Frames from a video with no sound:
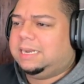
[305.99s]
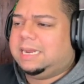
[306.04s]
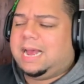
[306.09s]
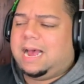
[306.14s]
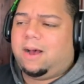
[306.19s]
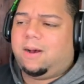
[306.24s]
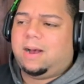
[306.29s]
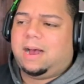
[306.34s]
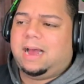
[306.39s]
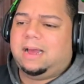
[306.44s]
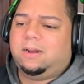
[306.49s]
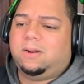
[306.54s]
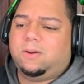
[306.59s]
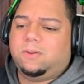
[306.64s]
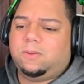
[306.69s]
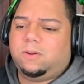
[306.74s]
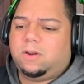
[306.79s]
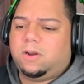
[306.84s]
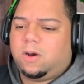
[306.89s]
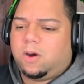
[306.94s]
Now I
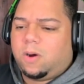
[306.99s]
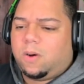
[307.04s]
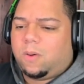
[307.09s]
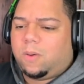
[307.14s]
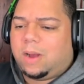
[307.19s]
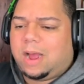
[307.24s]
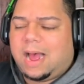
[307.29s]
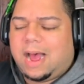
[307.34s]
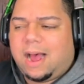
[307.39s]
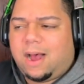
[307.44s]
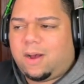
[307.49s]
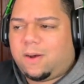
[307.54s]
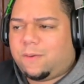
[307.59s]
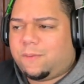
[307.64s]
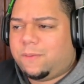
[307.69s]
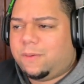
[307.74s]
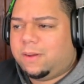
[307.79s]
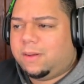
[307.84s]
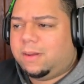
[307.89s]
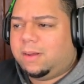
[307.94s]
don't know how